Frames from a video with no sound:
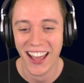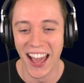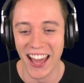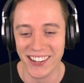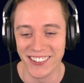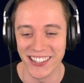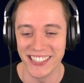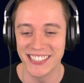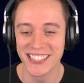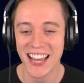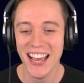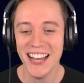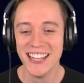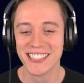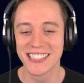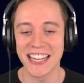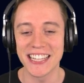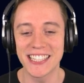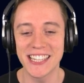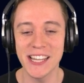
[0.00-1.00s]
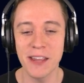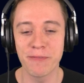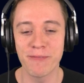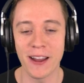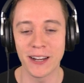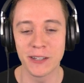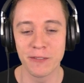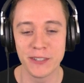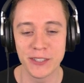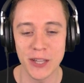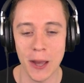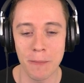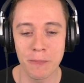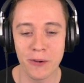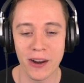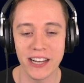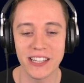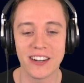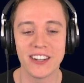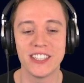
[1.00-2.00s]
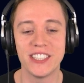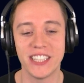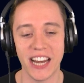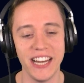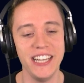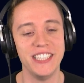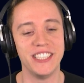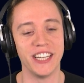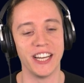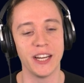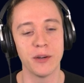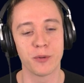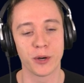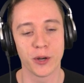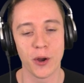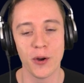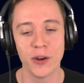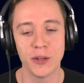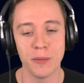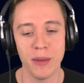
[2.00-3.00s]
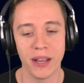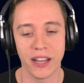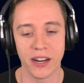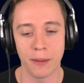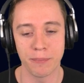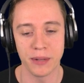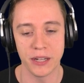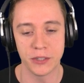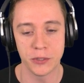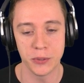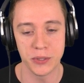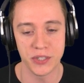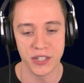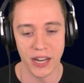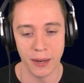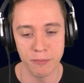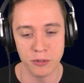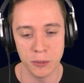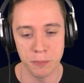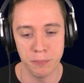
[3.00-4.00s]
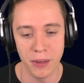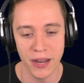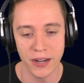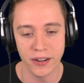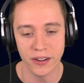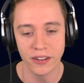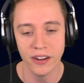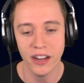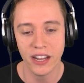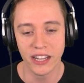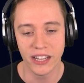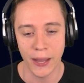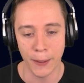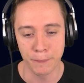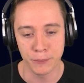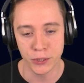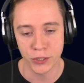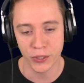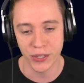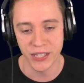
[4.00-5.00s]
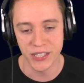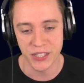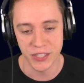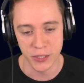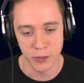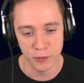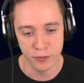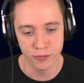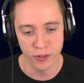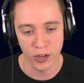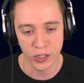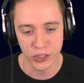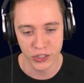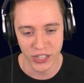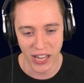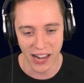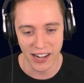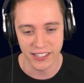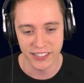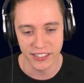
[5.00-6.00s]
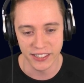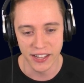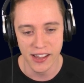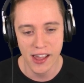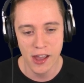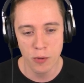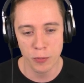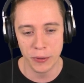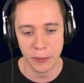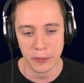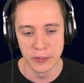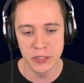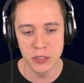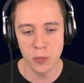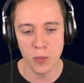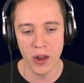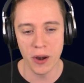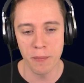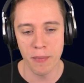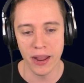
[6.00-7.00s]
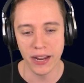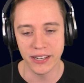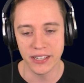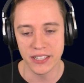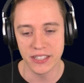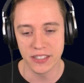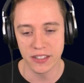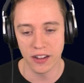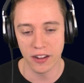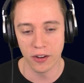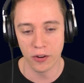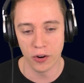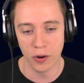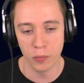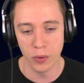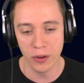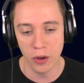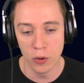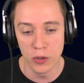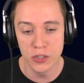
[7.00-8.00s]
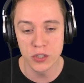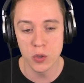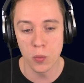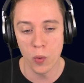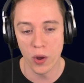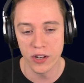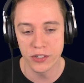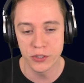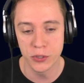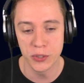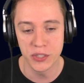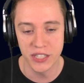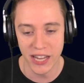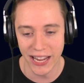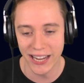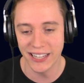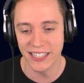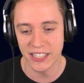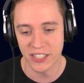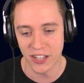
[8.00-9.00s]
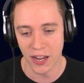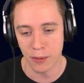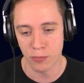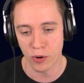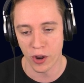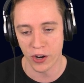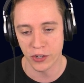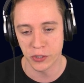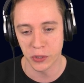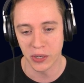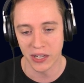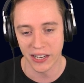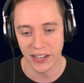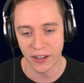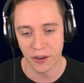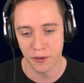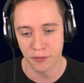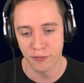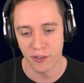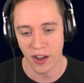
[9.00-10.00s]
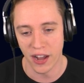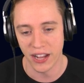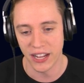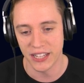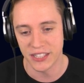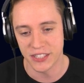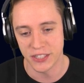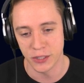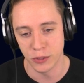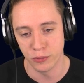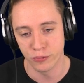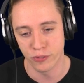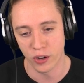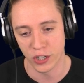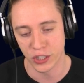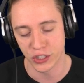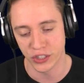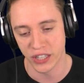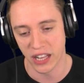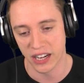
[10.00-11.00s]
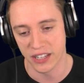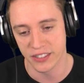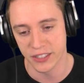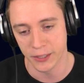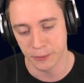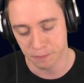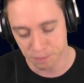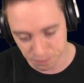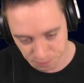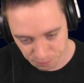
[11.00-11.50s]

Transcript: Anyways, since the effect of this upgrade are changing, we're going to make an update to its name to better capture its new functionality. We also want to make the t or we also want to take the time rather to clarify its new functionality.